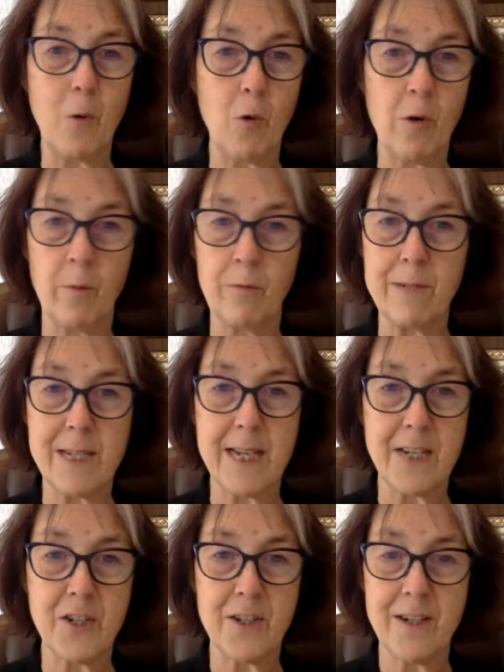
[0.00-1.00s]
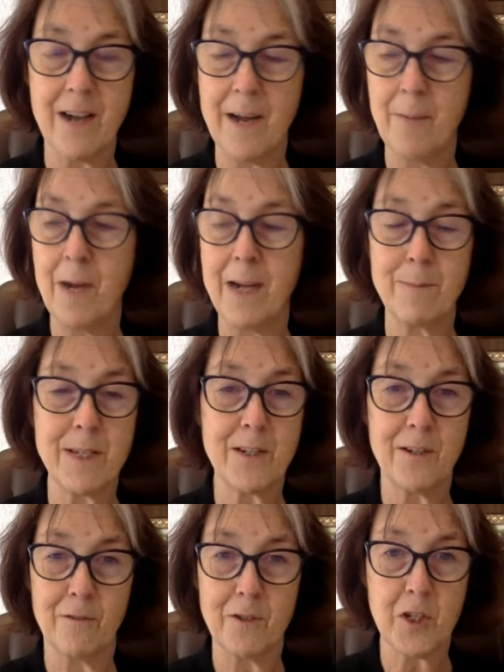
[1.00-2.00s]
horrible recession time. I'm
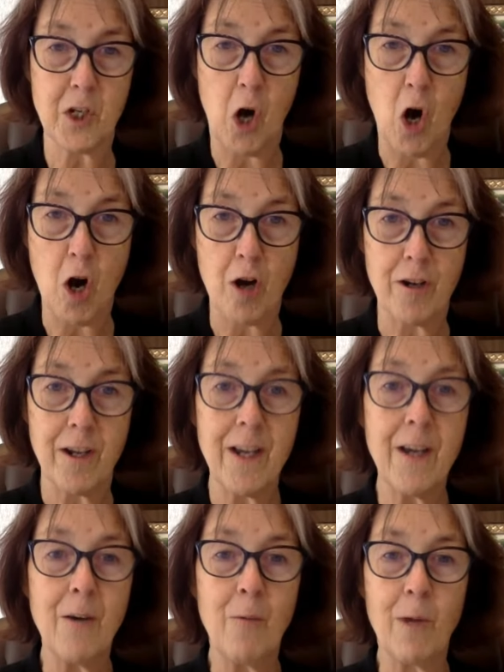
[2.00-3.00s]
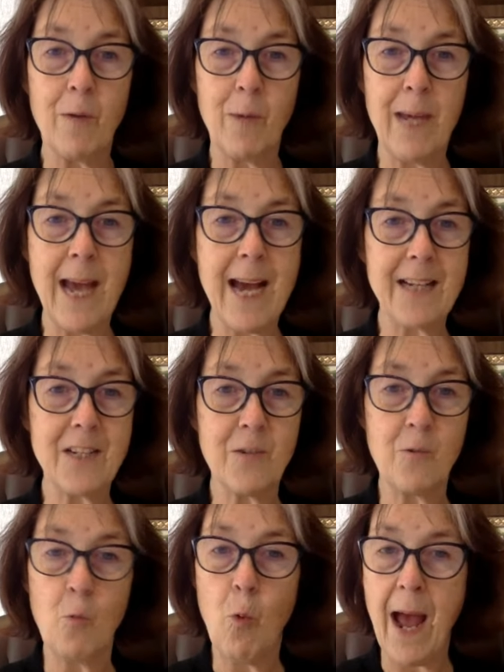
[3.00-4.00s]
still scarred when we had to
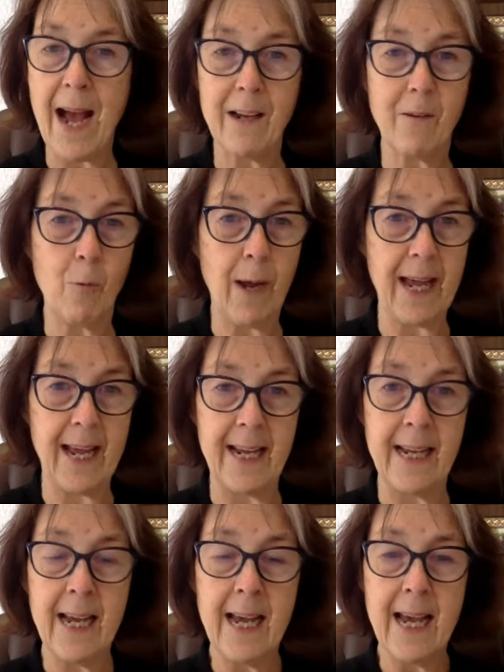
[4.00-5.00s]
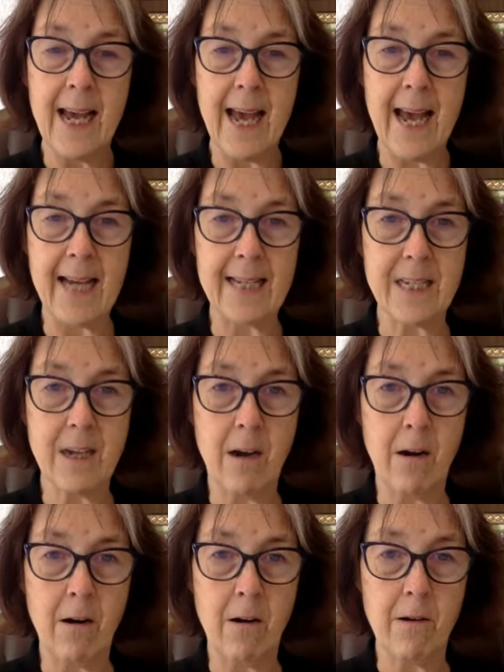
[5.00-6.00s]
whack away at
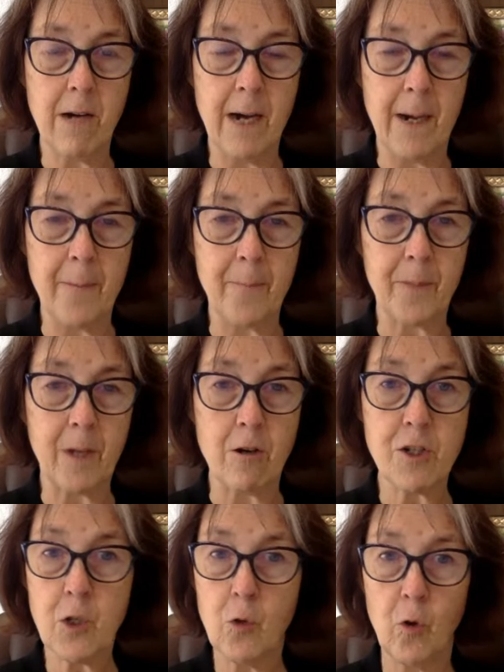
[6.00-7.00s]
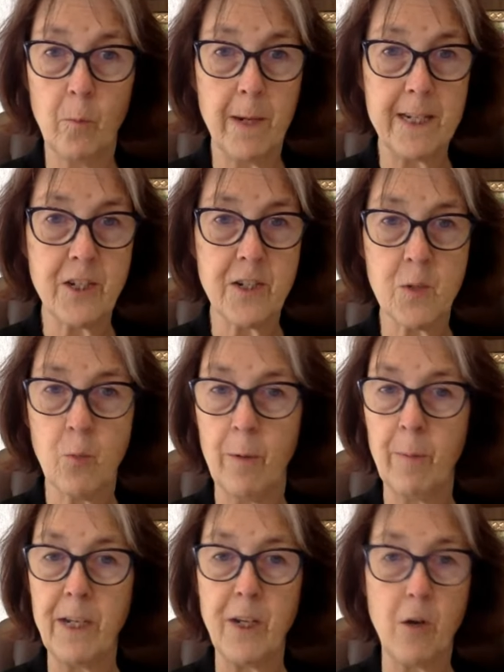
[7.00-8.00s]
our um, our school budgets when
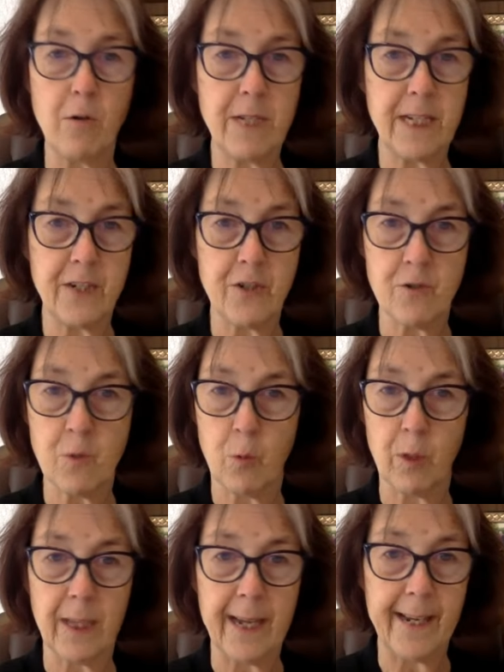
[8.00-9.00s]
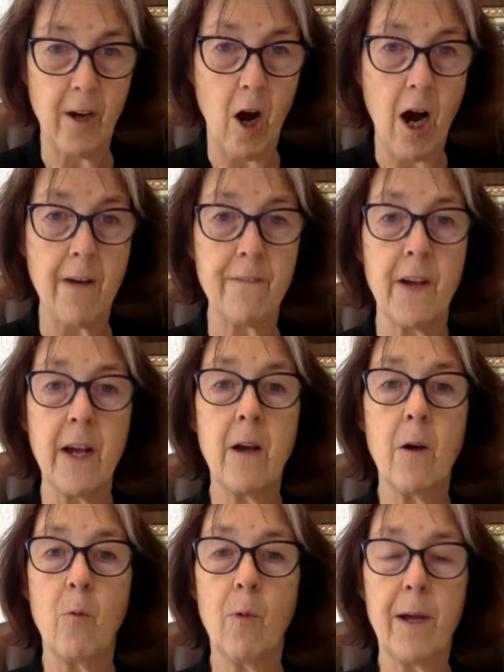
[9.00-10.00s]
we know teachers were laid off.
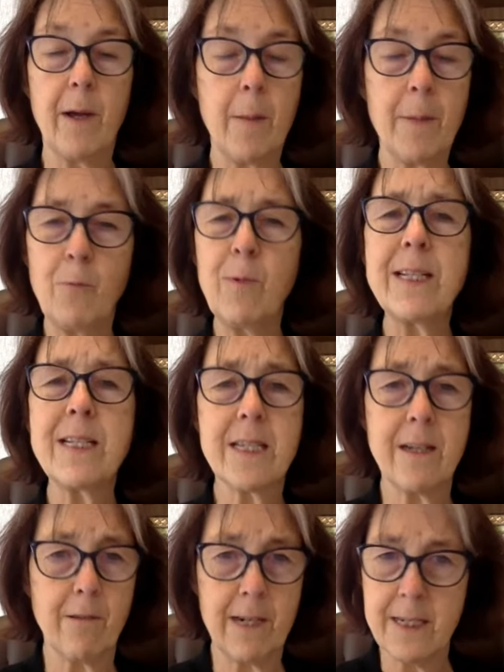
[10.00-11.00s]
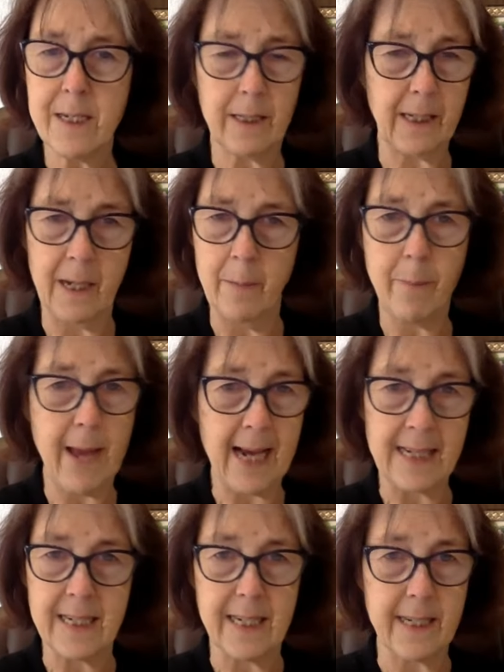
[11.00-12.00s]
We, I mean, we seriously
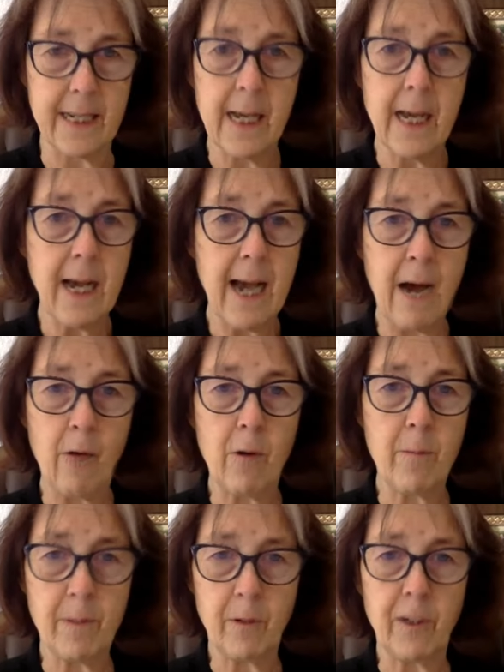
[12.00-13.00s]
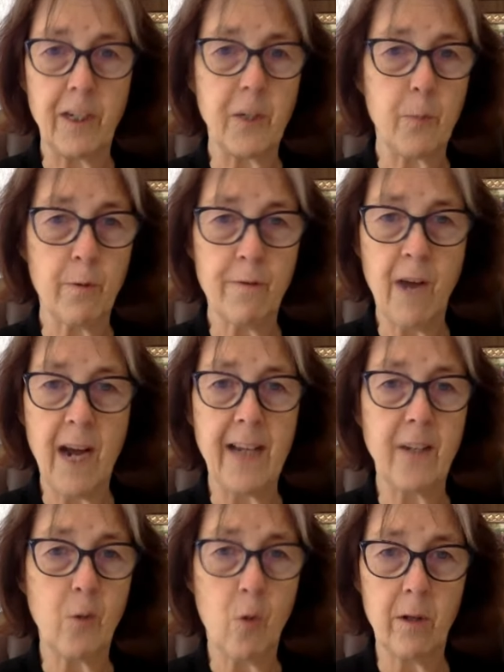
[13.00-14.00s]
impacted our ability to
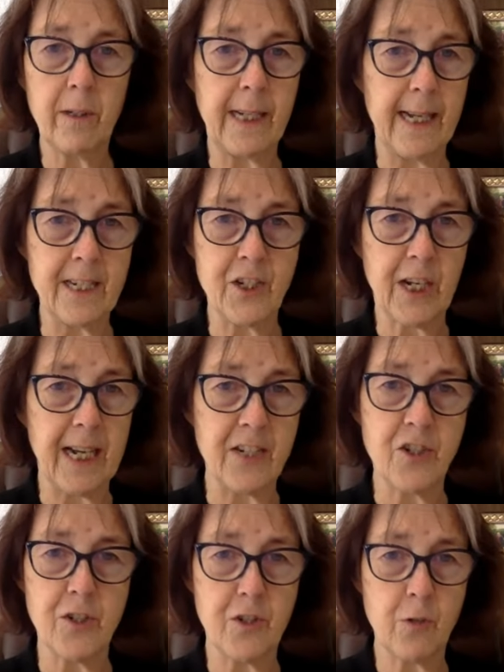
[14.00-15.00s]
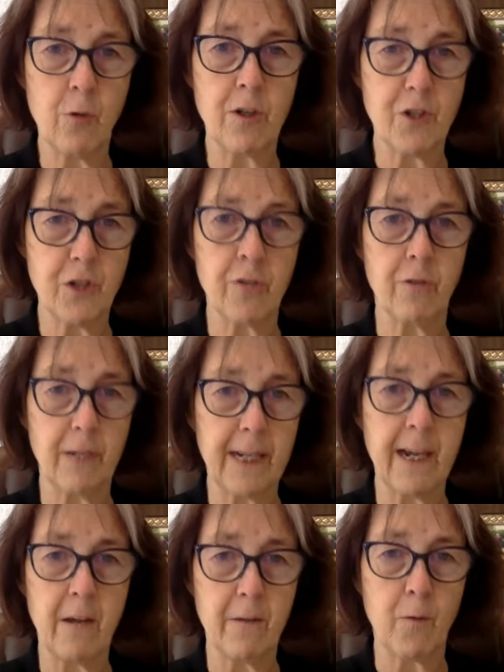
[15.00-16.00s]
provide quality education to our children in
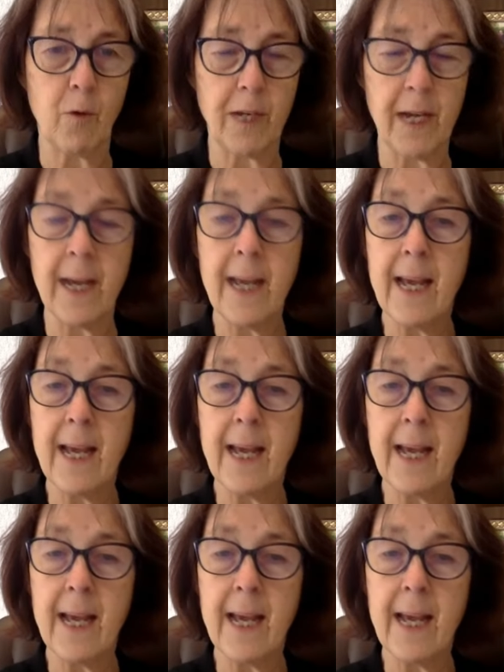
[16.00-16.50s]
California.